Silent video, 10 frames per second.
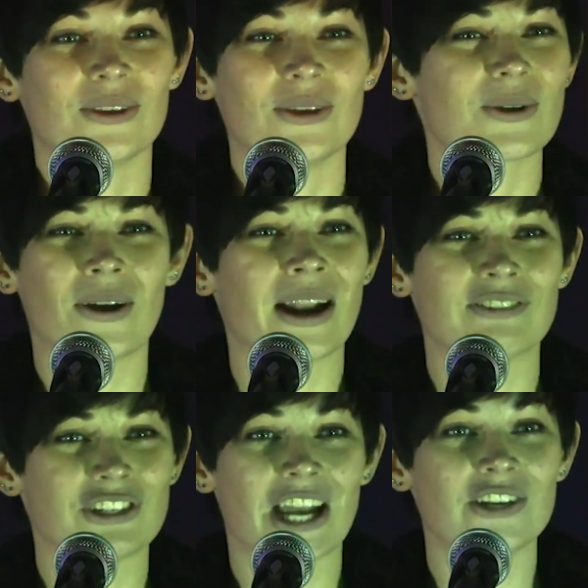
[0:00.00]
You can't
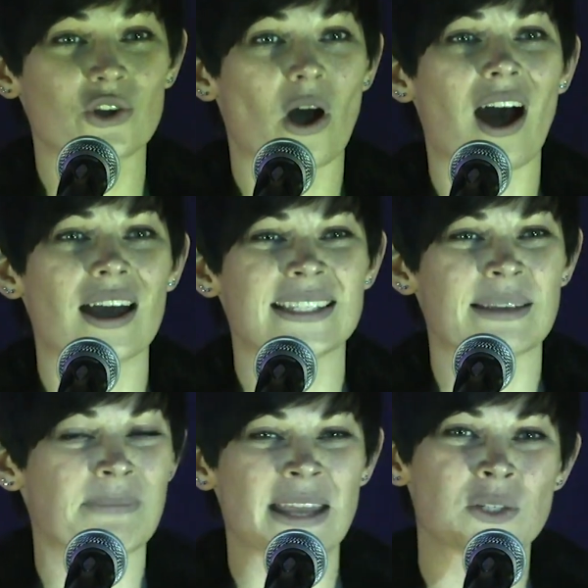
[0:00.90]
ever change your eyes,
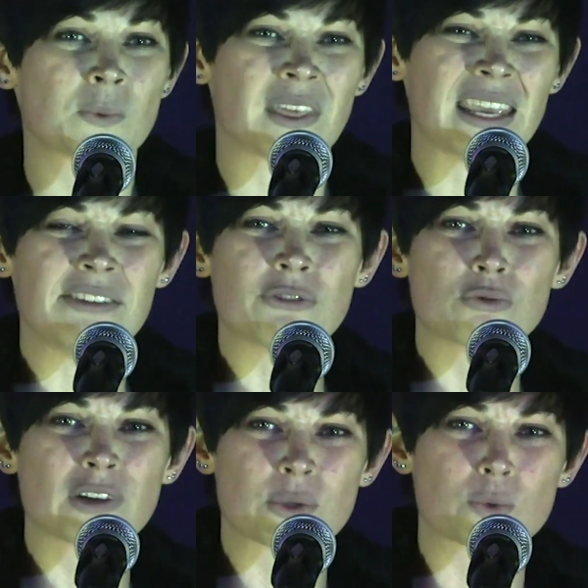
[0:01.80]
embedded with
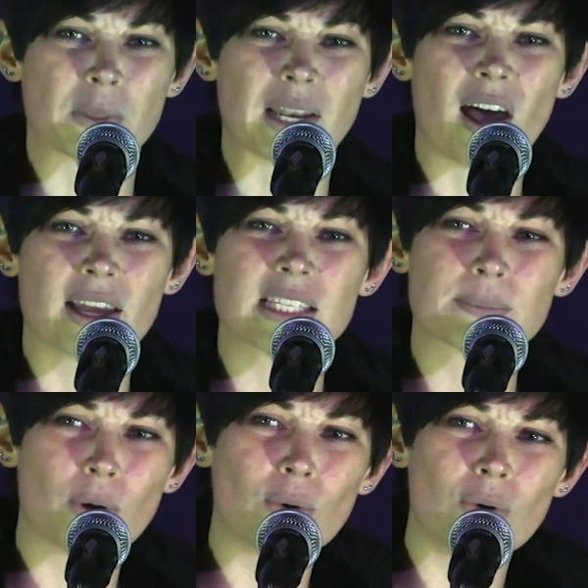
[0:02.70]
evil, riddled with lies.
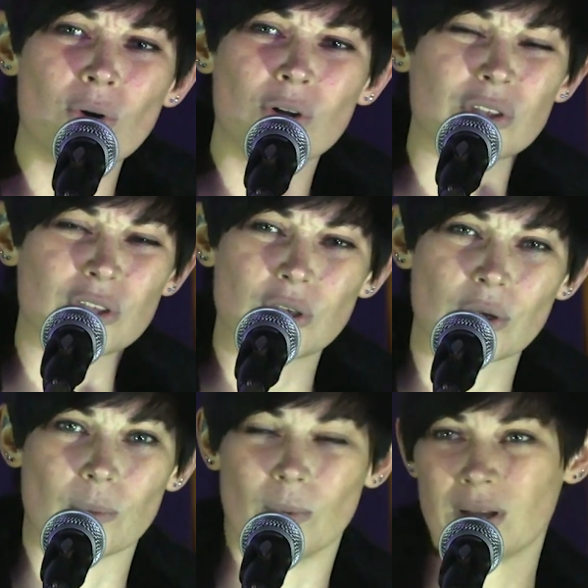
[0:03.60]
Poor
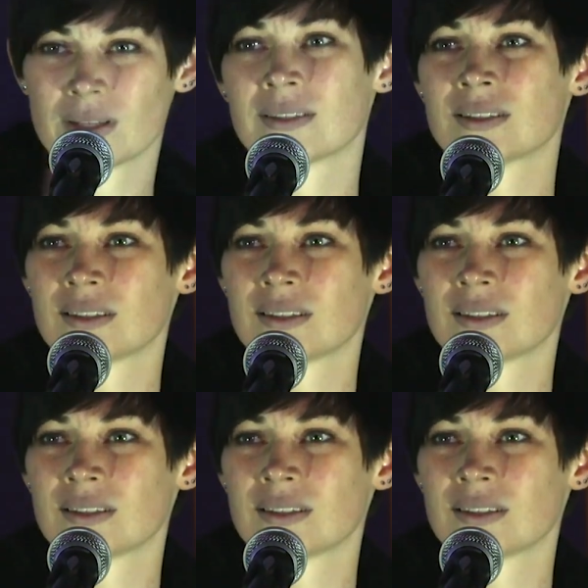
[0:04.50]
you.